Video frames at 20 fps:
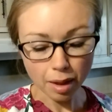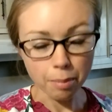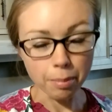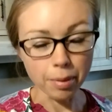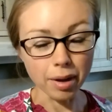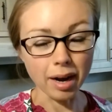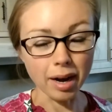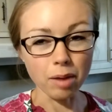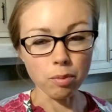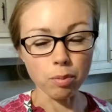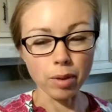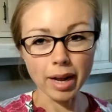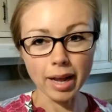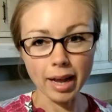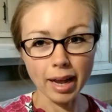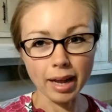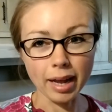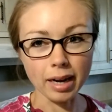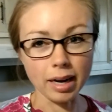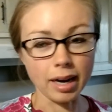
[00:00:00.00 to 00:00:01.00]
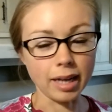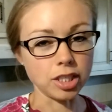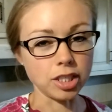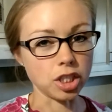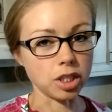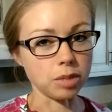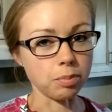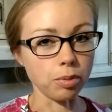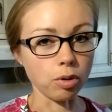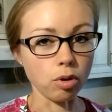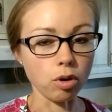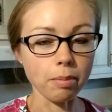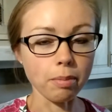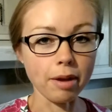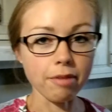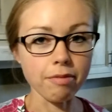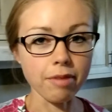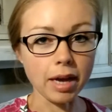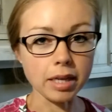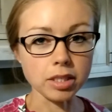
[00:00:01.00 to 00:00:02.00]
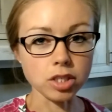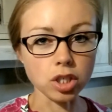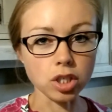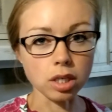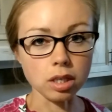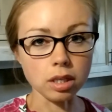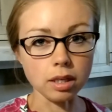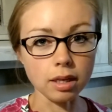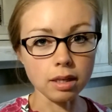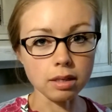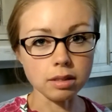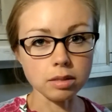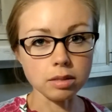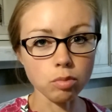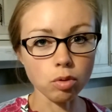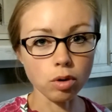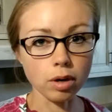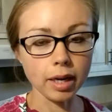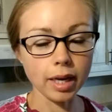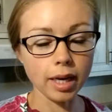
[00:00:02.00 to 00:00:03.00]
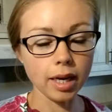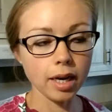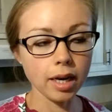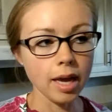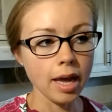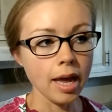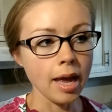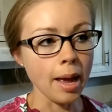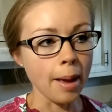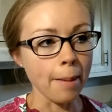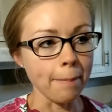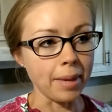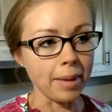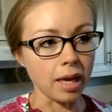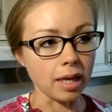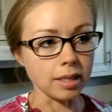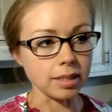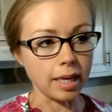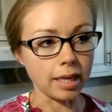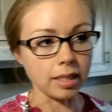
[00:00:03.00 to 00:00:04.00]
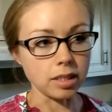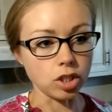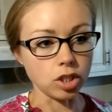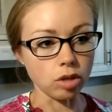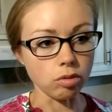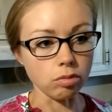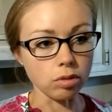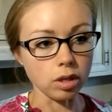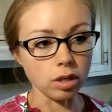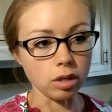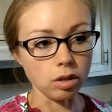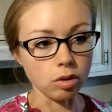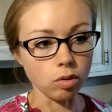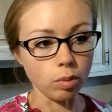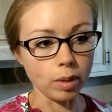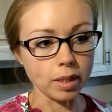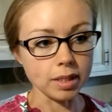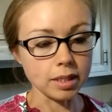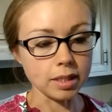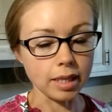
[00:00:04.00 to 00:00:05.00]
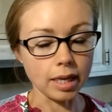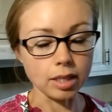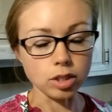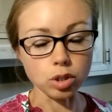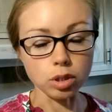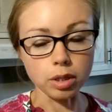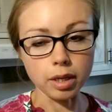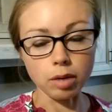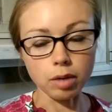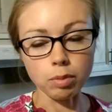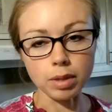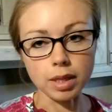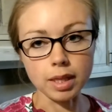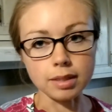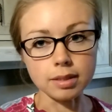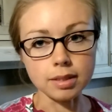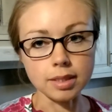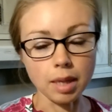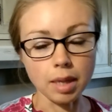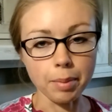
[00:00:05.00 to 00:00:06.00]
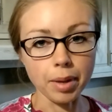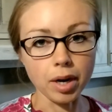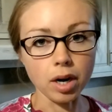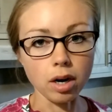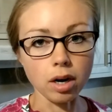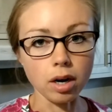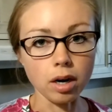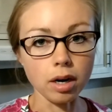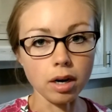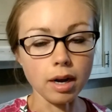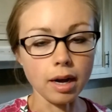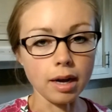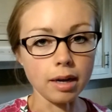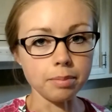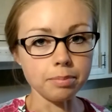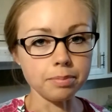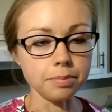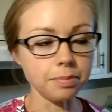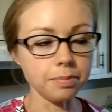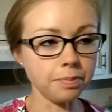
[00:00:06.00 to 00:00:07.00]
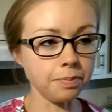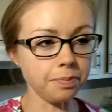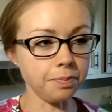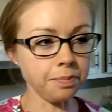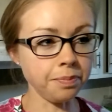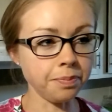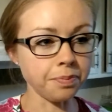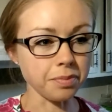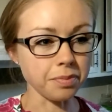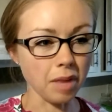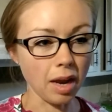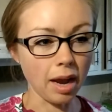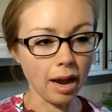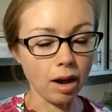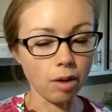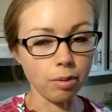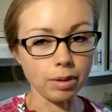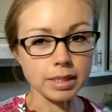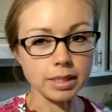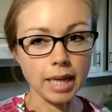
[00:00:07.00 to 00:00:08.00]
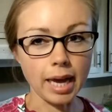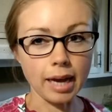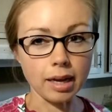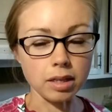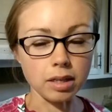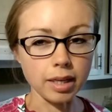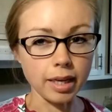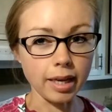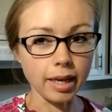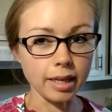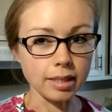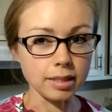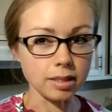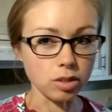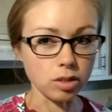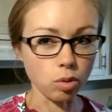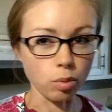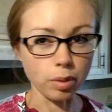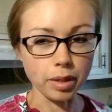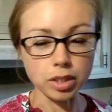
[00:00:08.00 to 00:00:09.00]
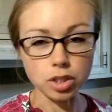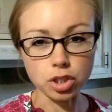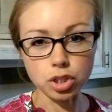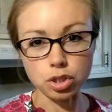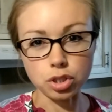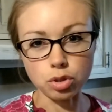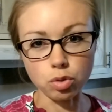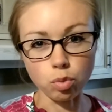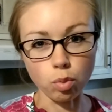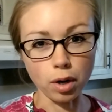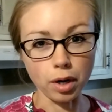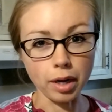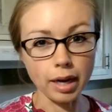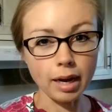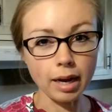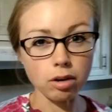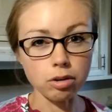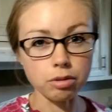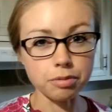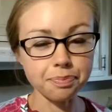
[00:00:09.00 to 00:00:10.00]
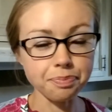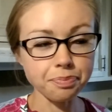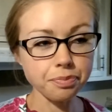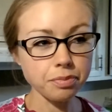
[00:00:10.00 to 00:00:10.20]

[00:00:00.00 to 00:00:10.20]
but I went ahead and I just broke my fast early this morning because I don't know with scheduling with the seminar how exactly it's going to work out.